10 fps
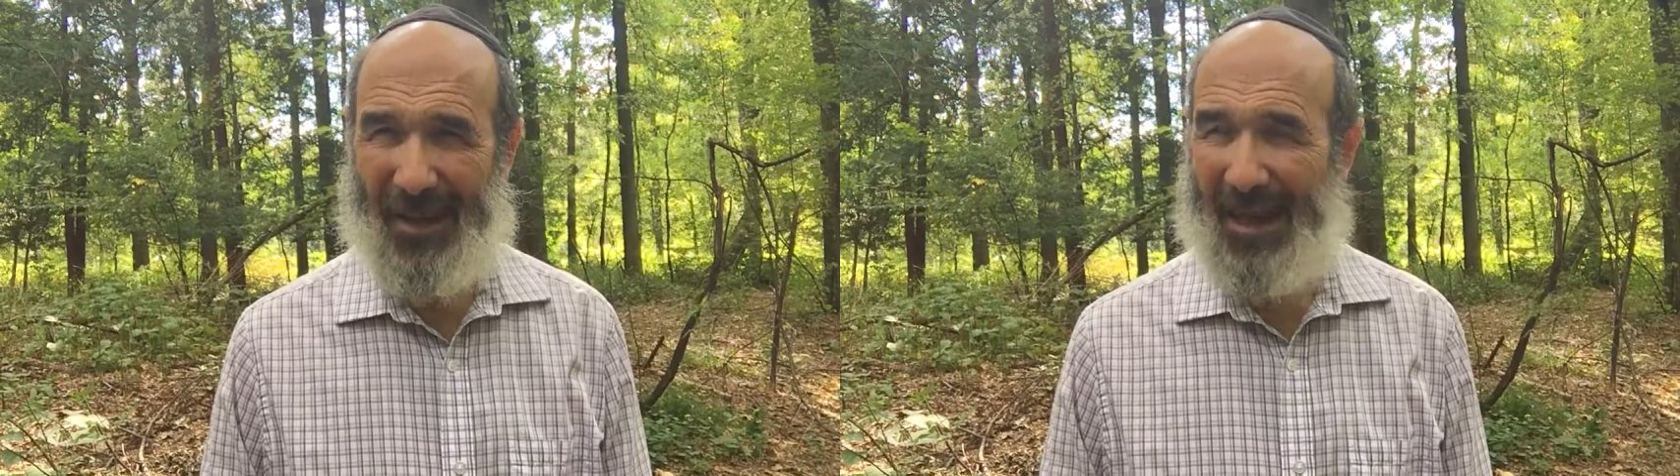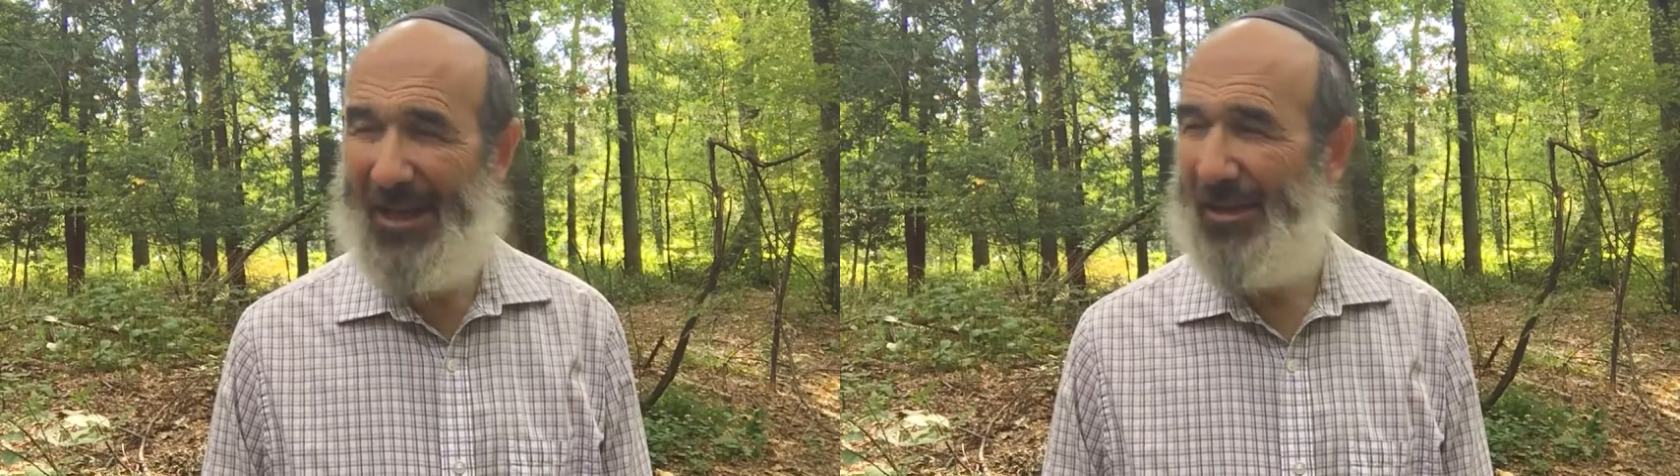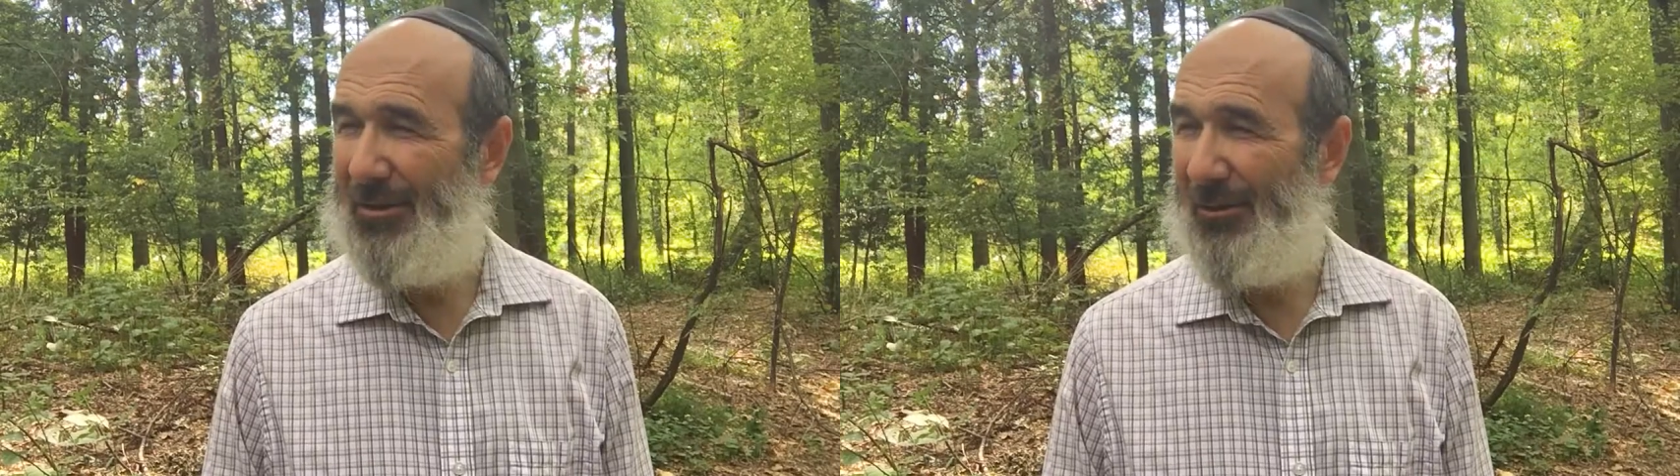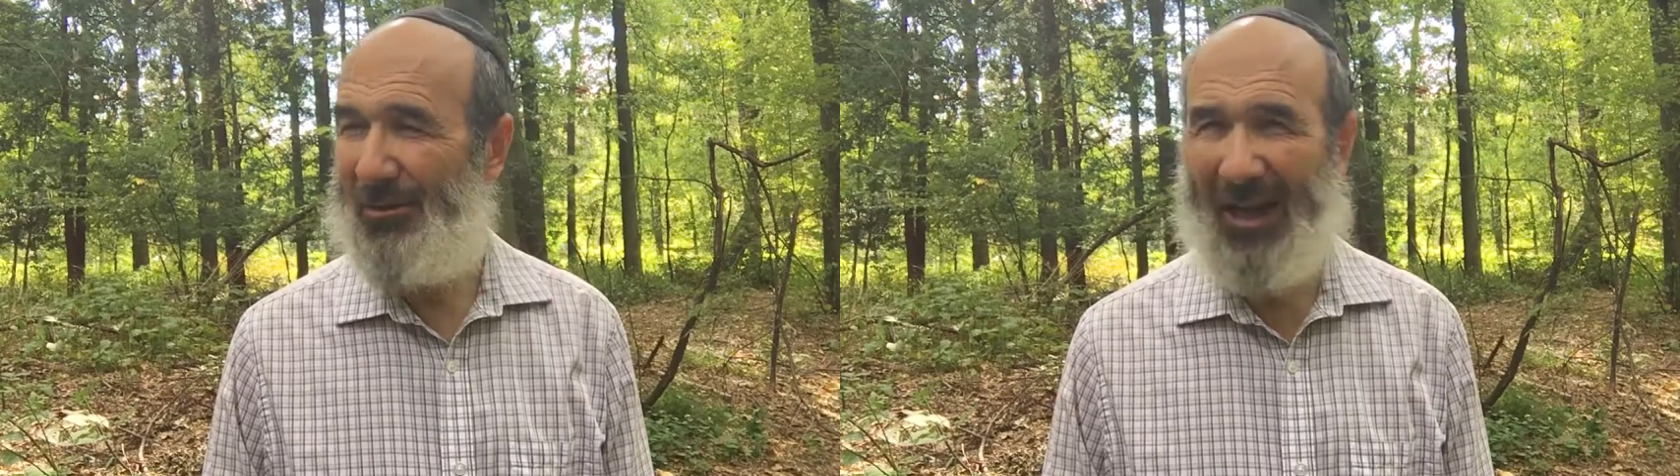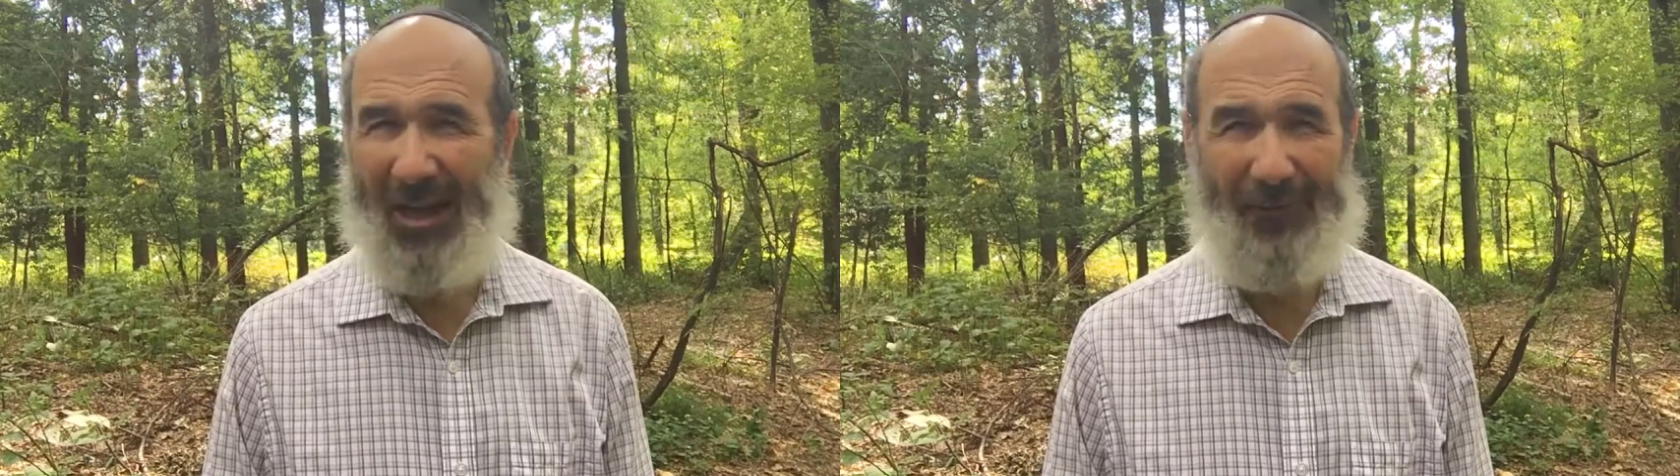and you don't
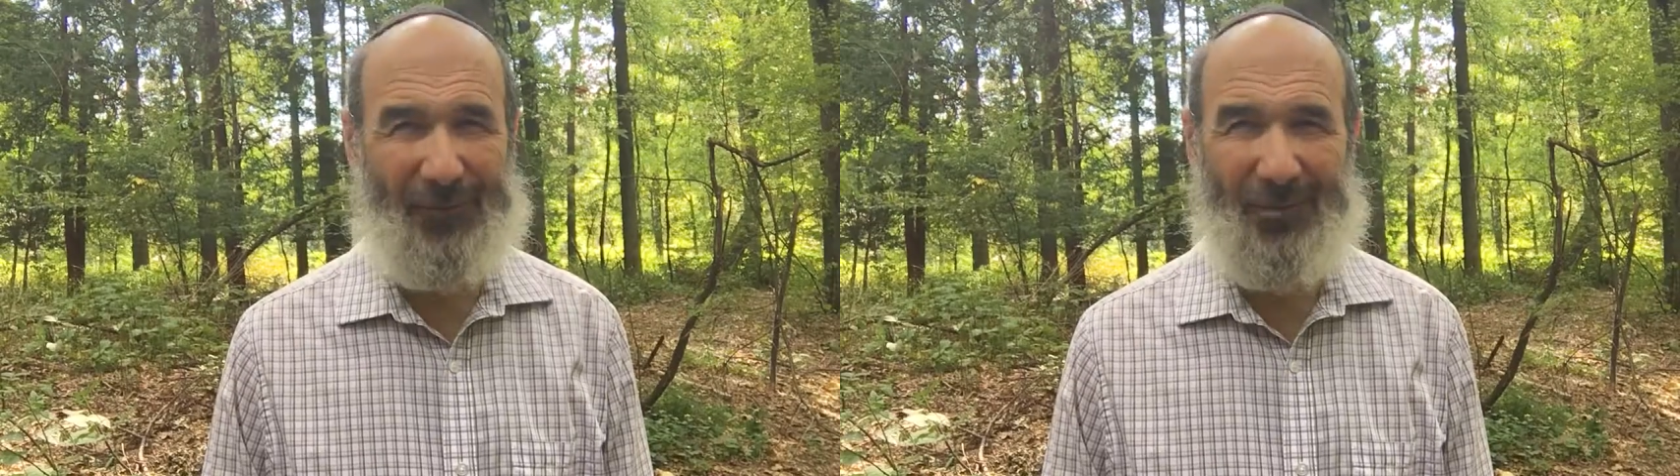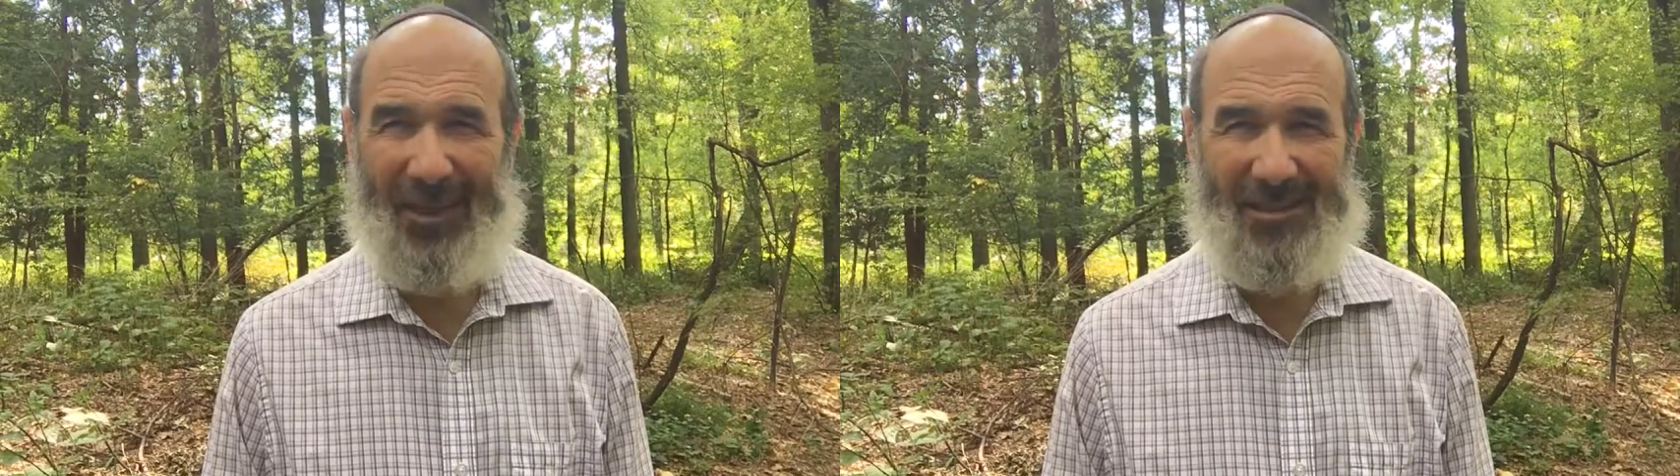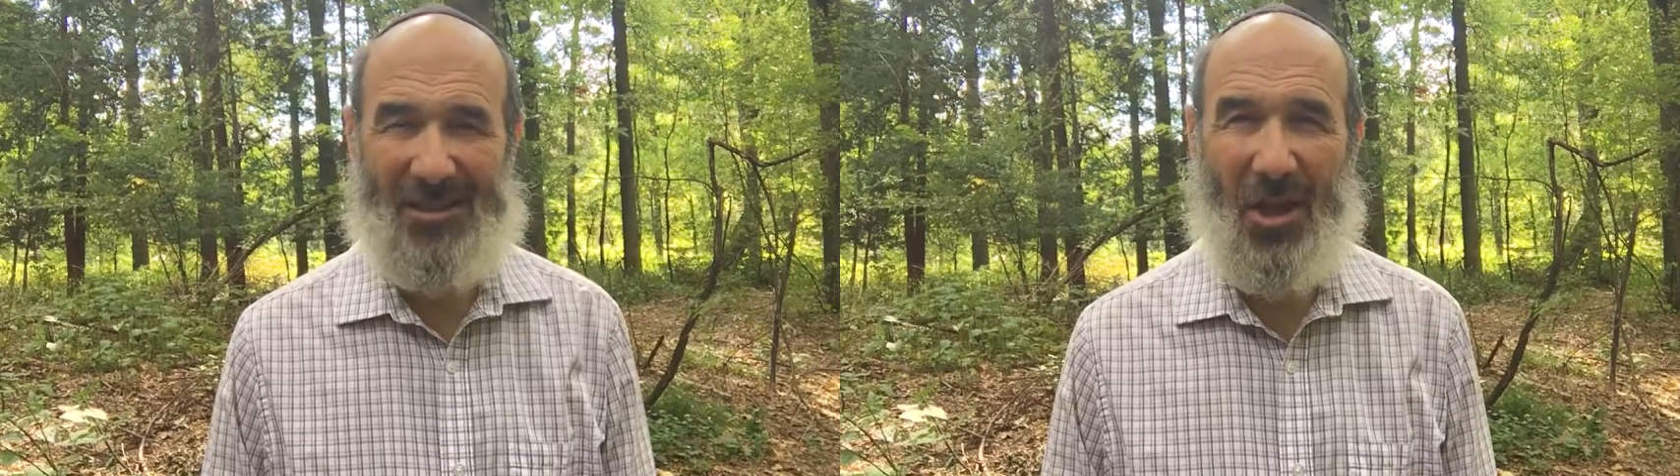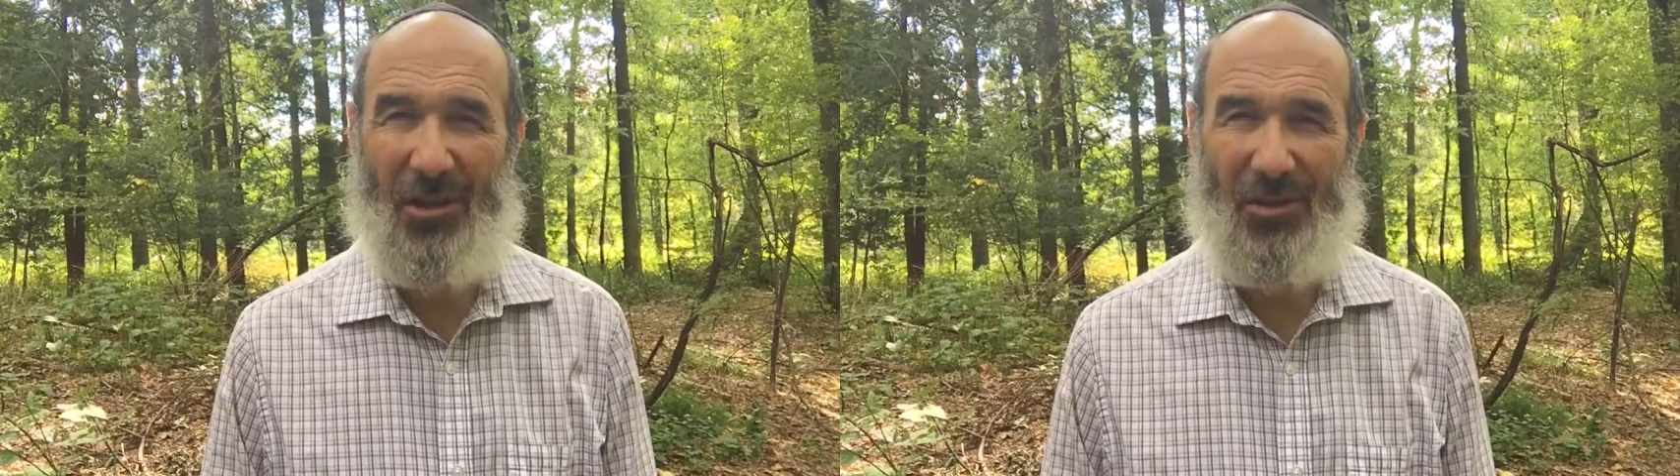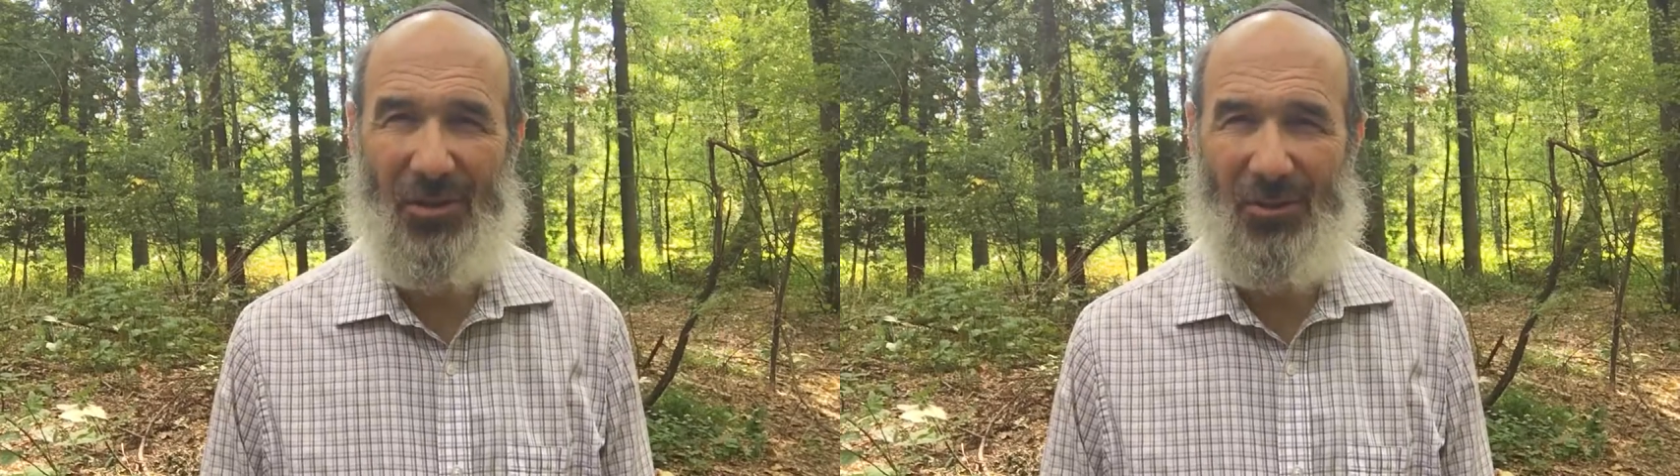have to. That's not
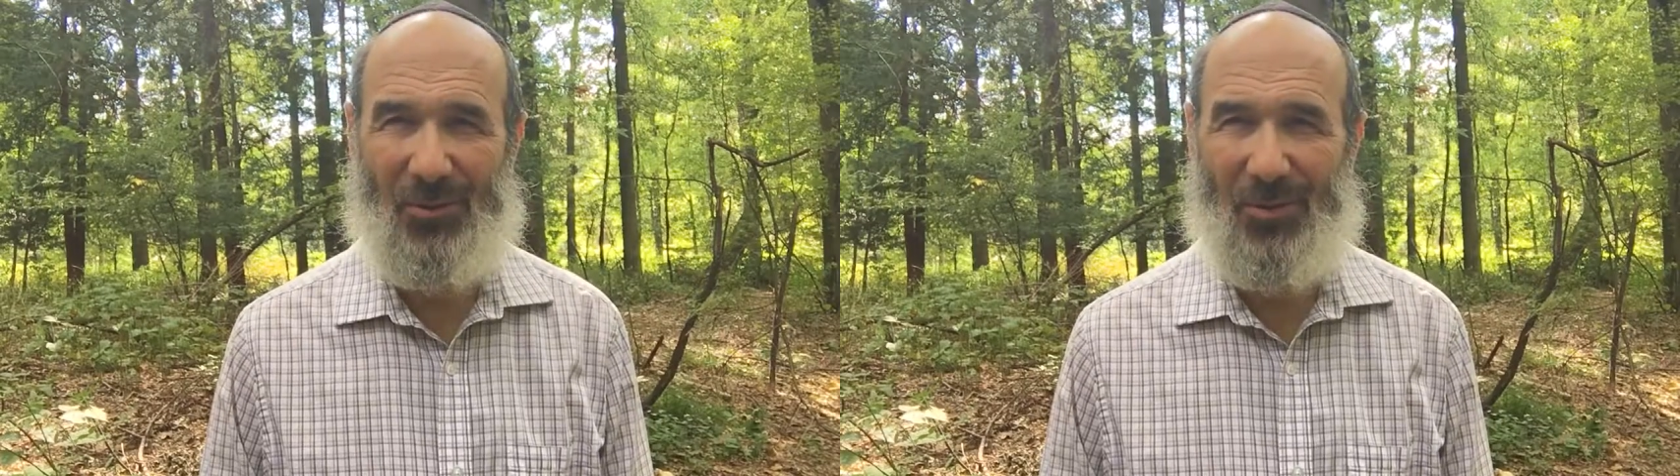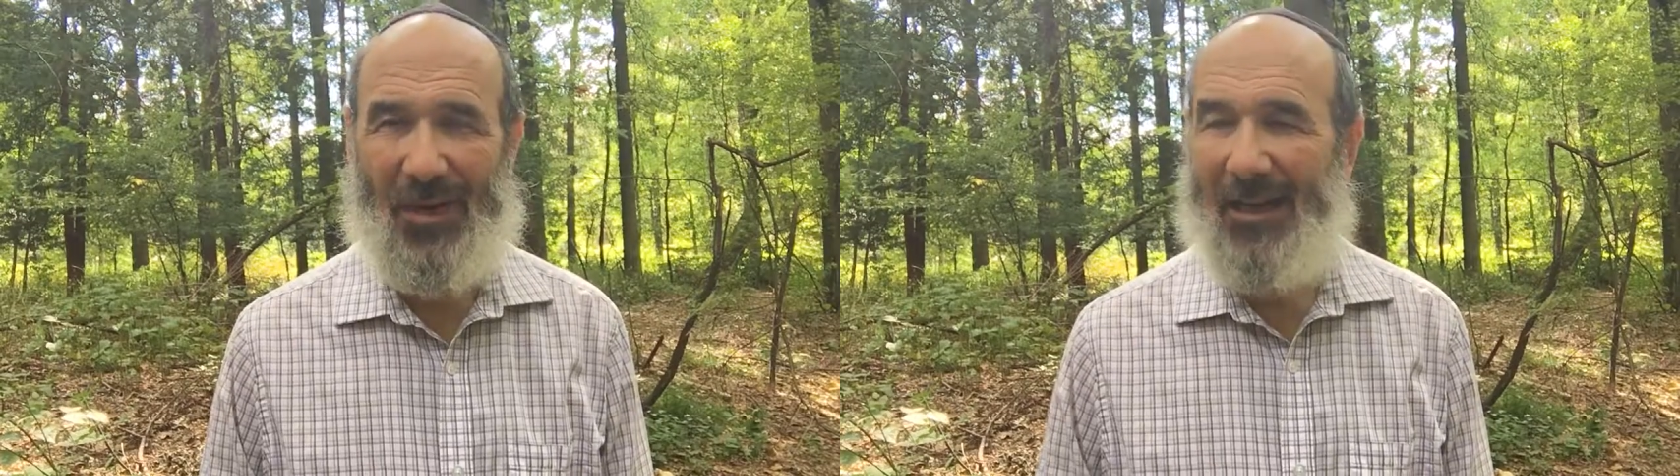you.